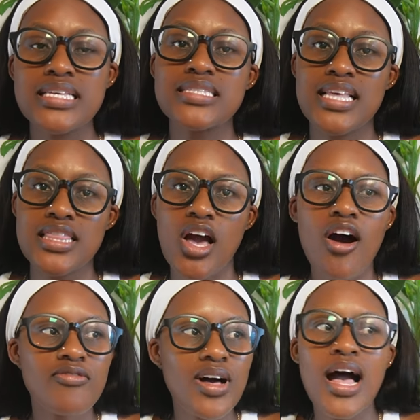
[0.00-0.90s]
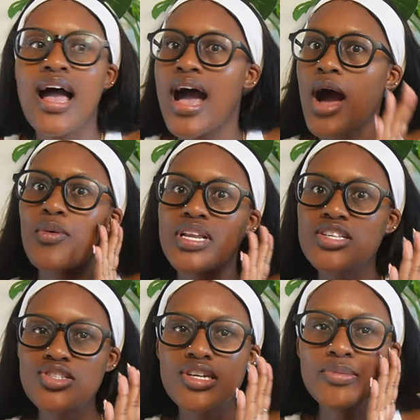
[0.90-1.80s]
That they offer. I will
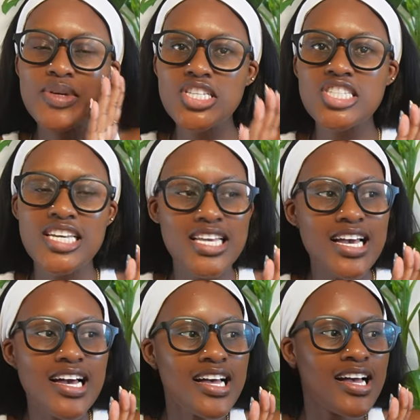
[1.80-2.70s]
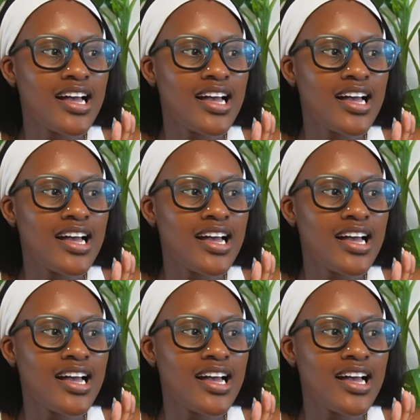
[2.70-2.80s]
insert a picture here.